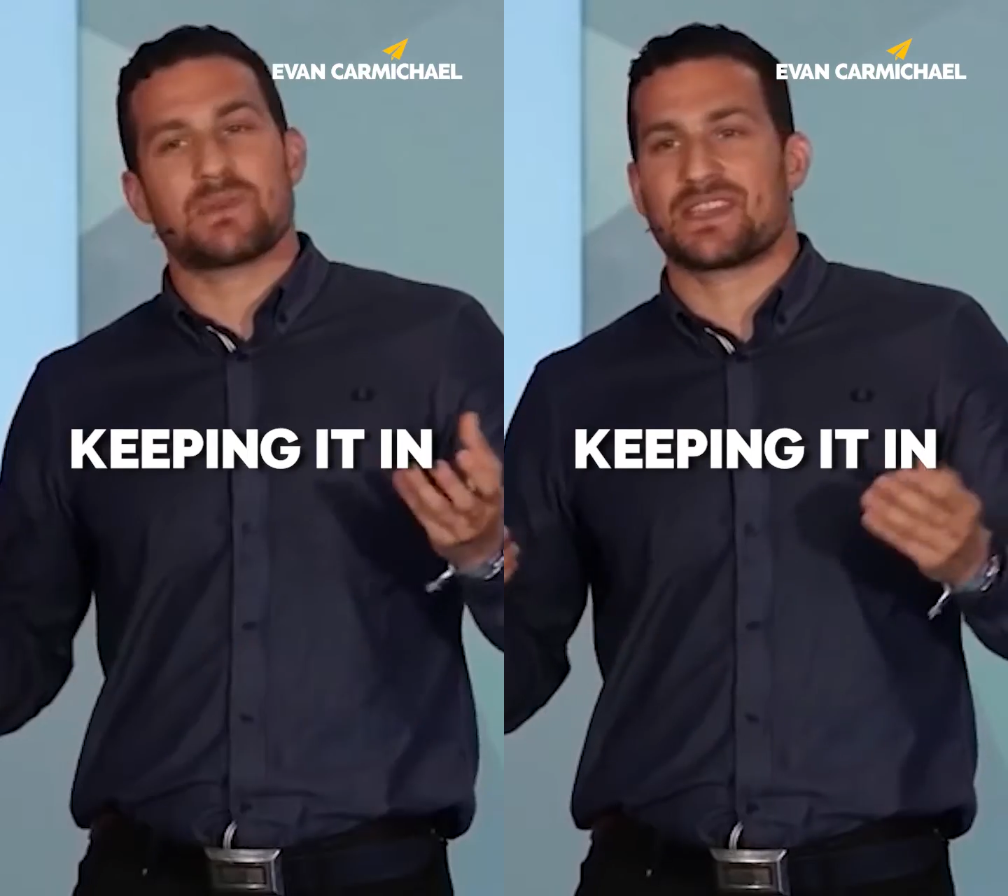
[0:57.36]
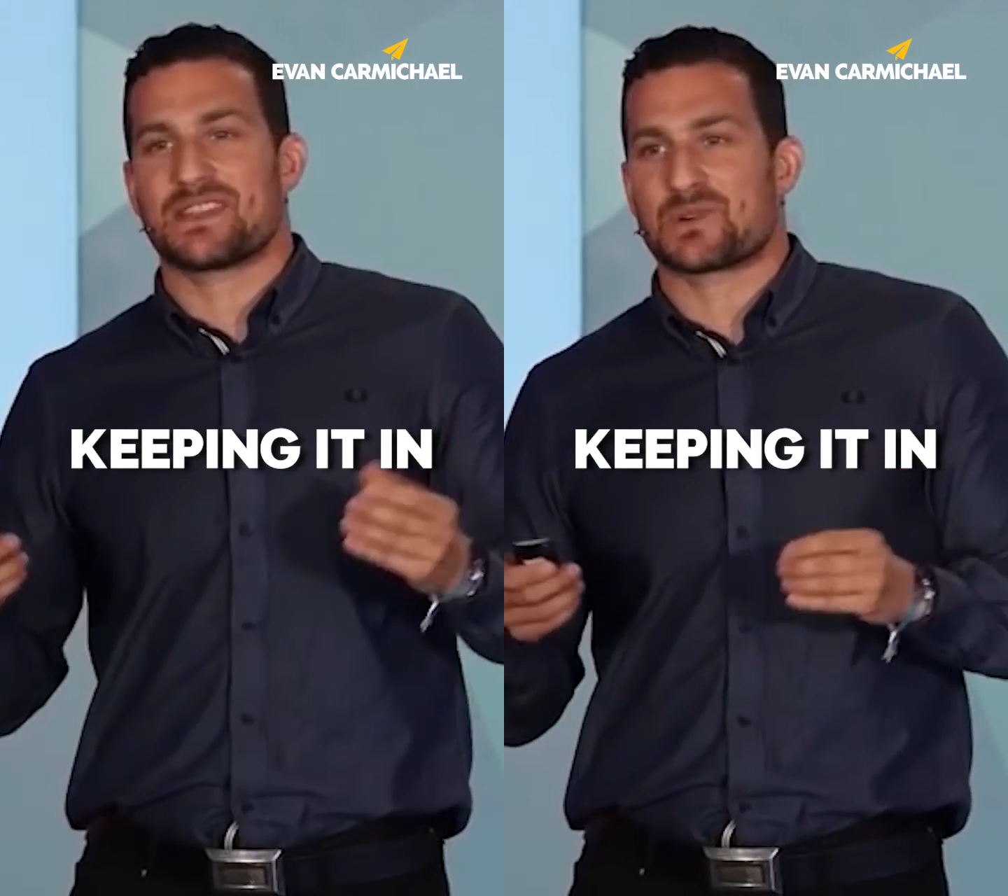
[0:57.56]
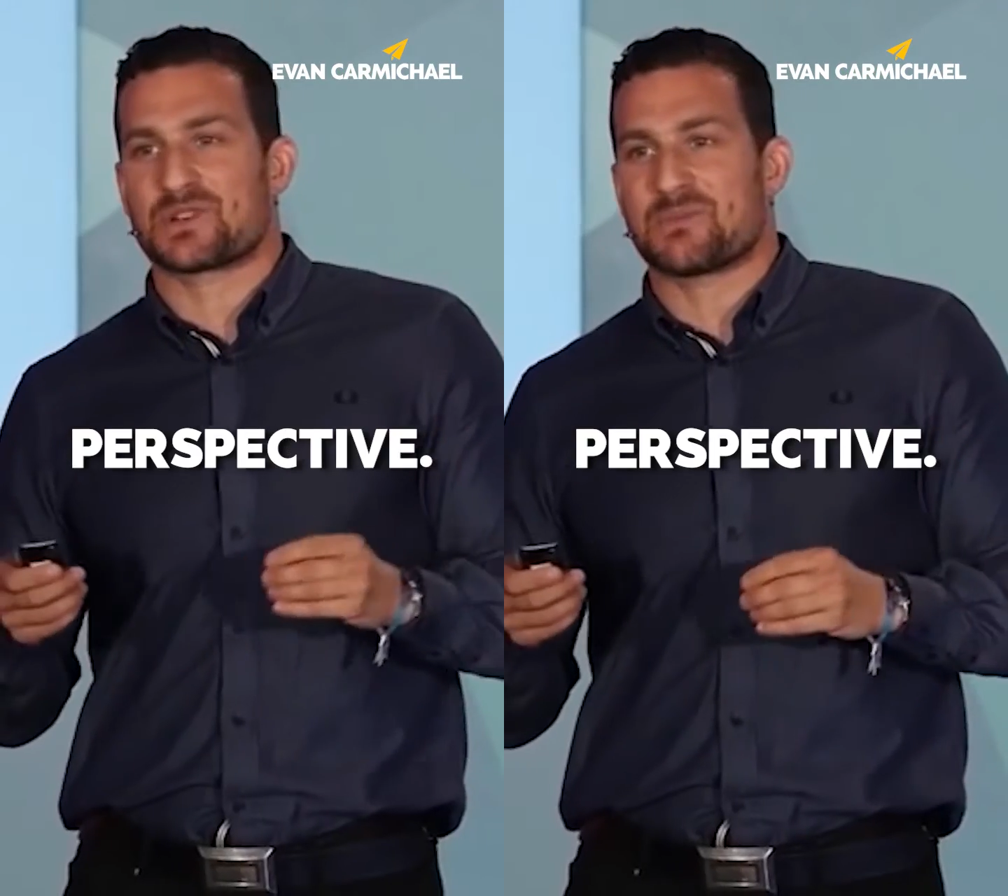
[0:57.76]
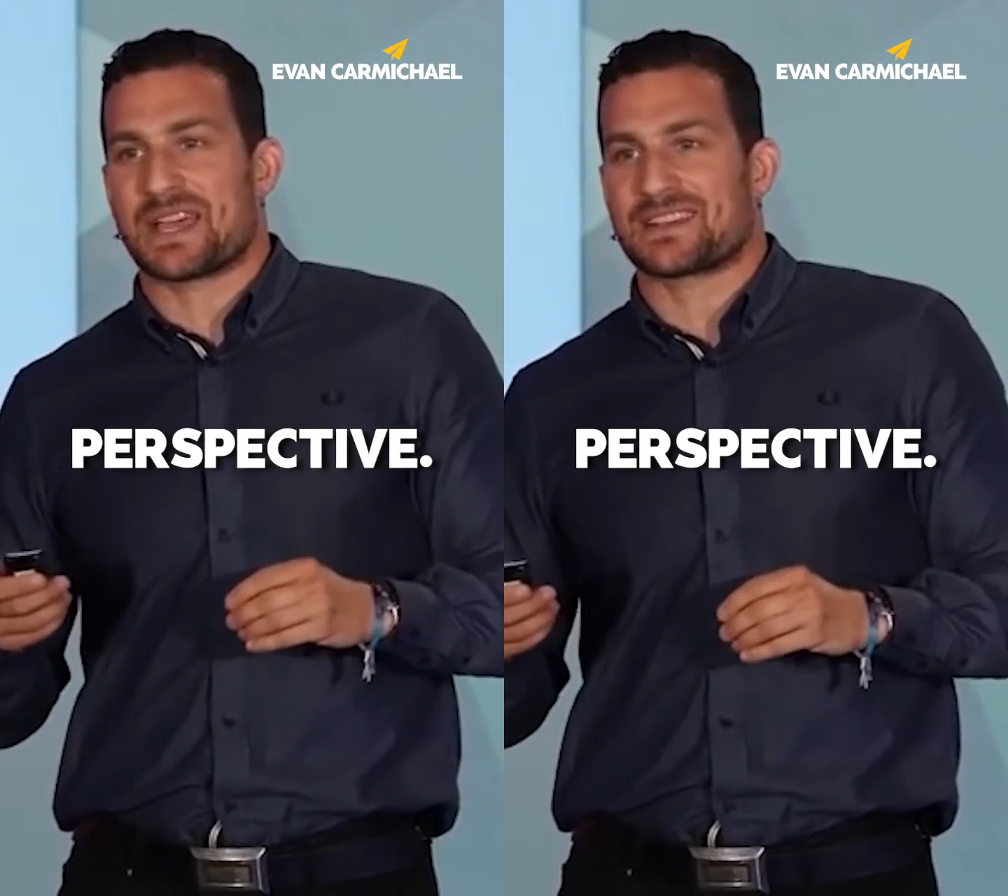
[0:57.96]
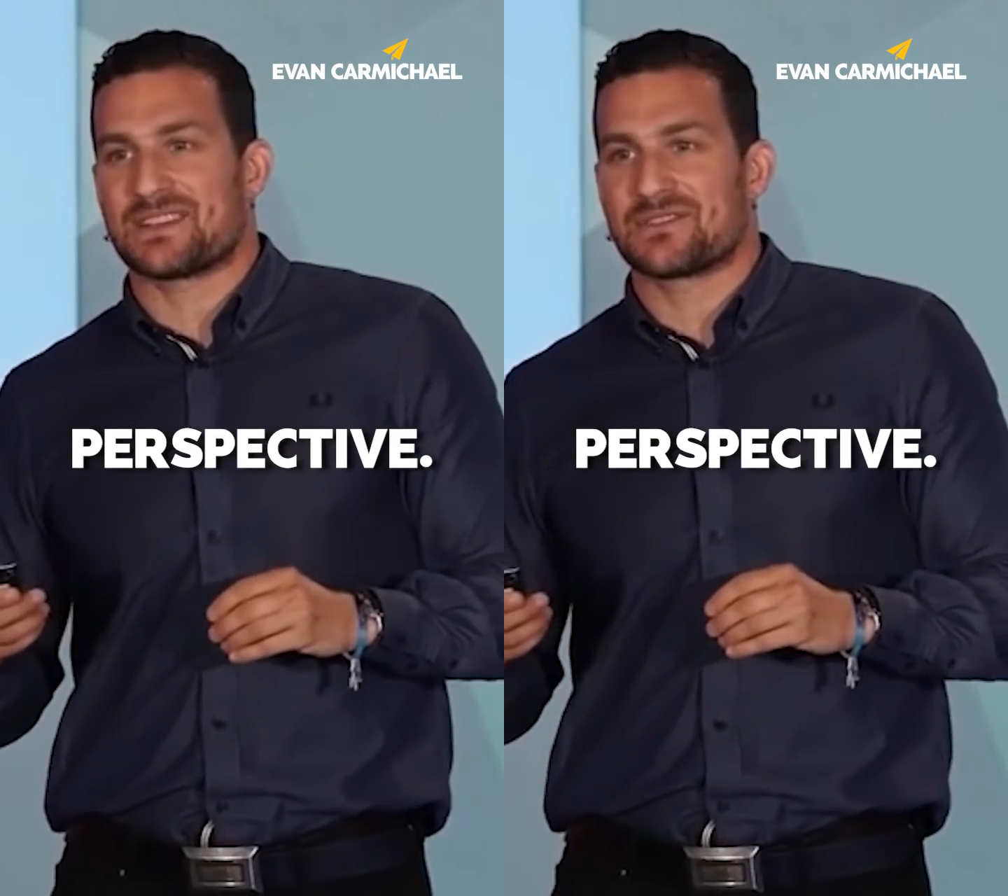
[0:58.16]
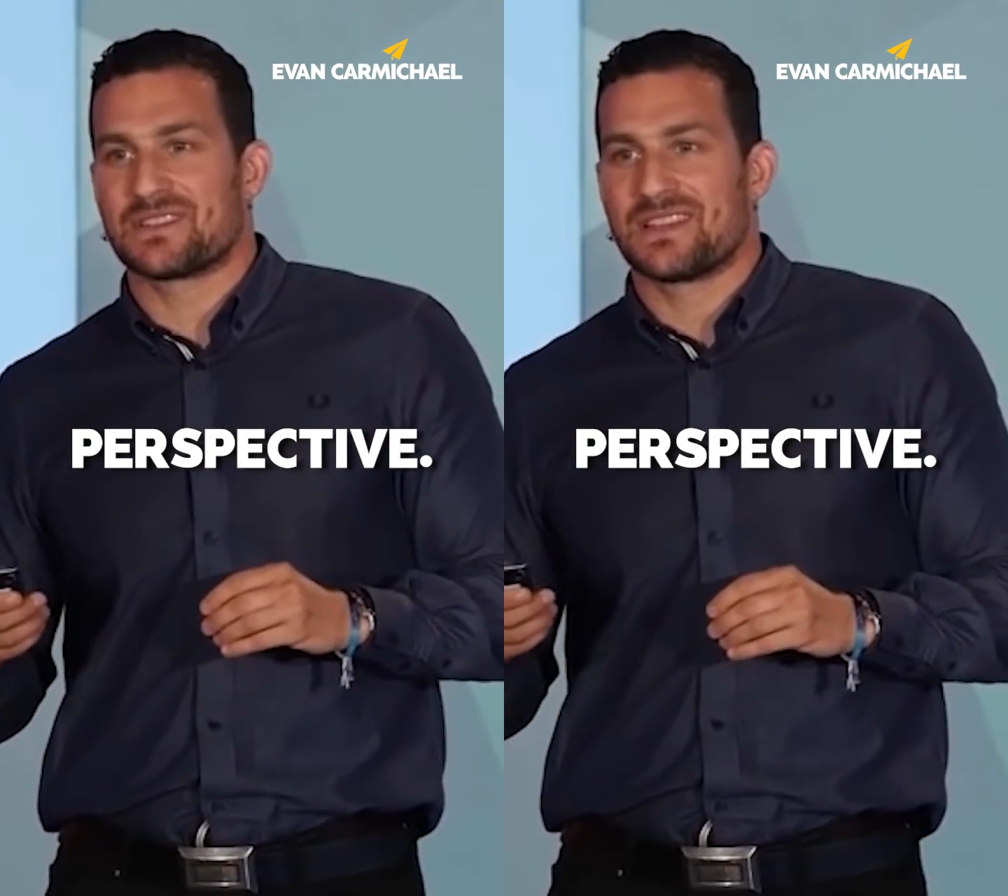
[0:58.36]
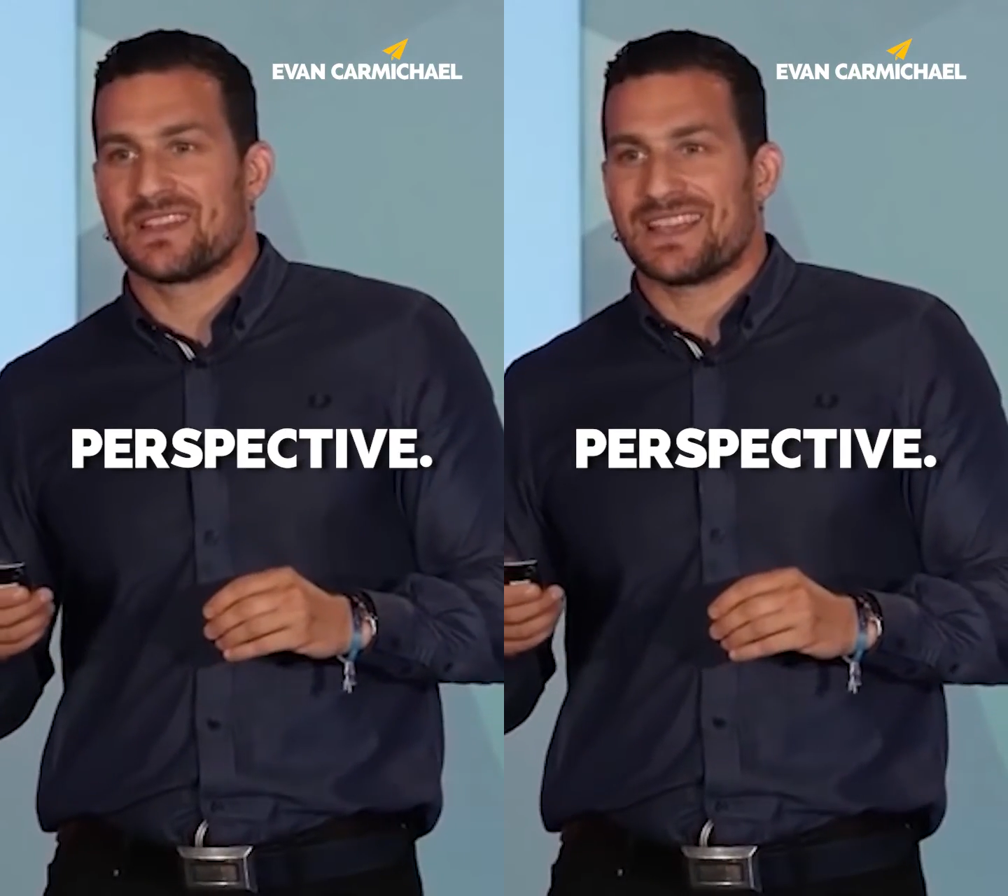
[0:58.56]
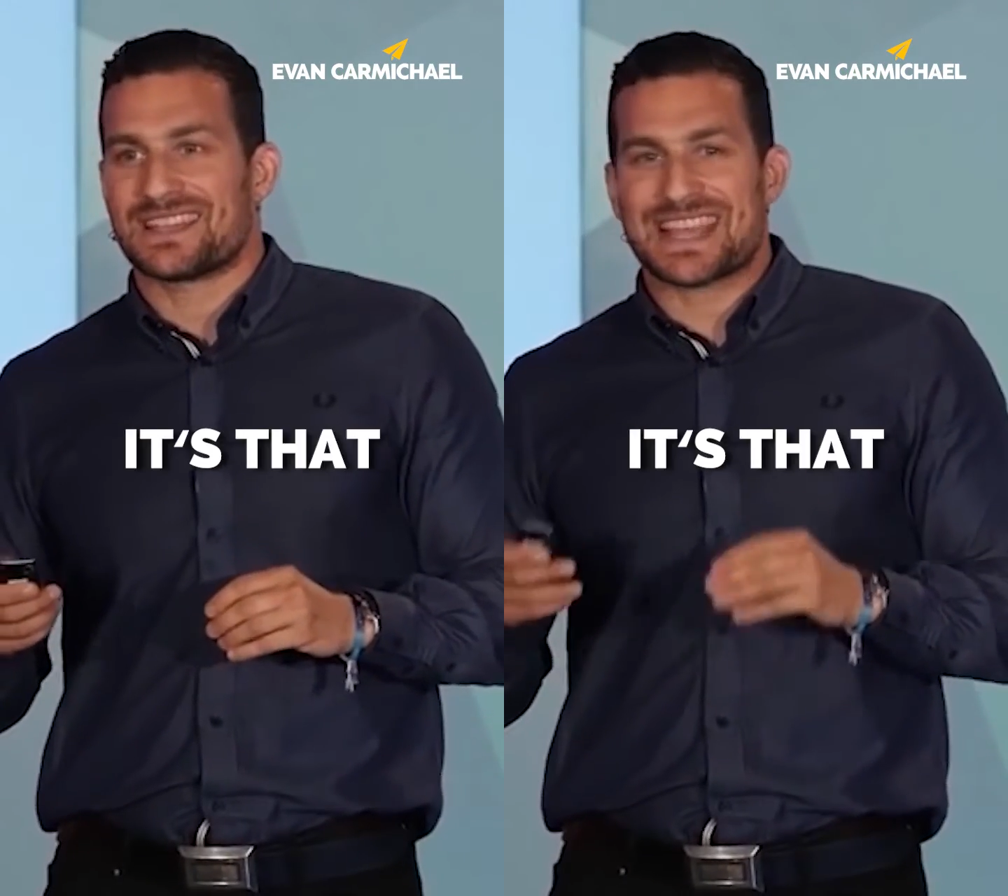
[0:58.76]
keeping it in perspective.
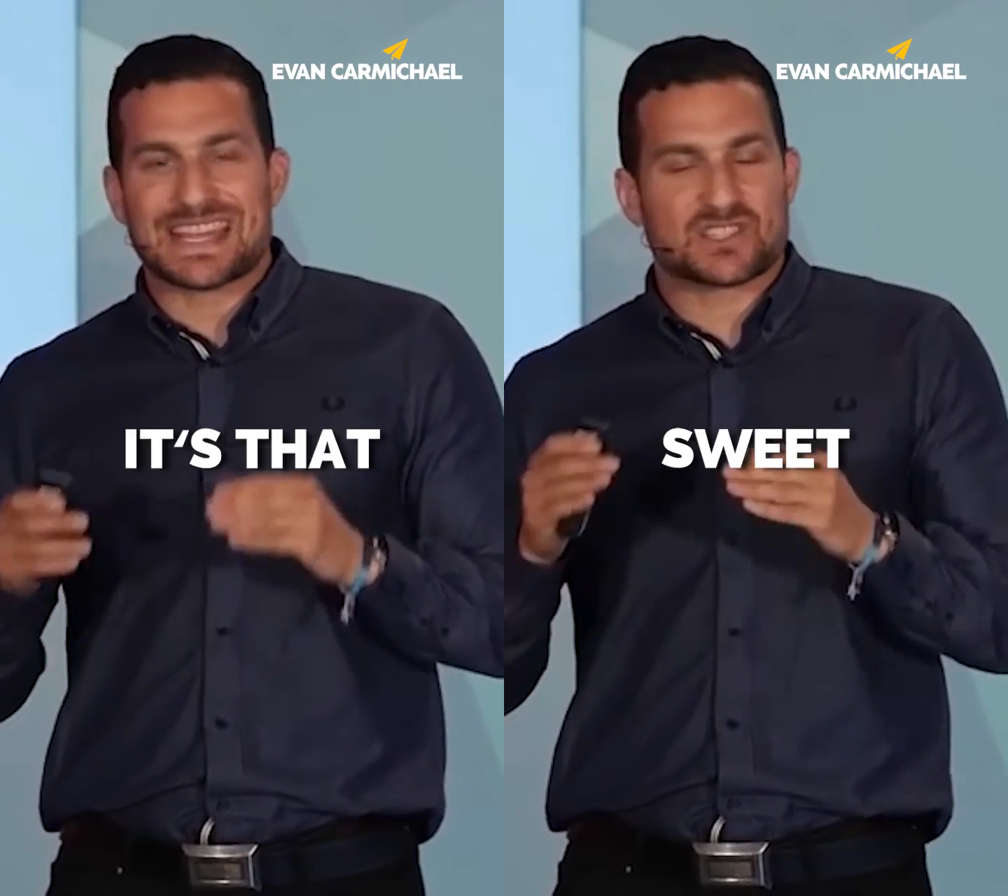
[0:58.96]
It's that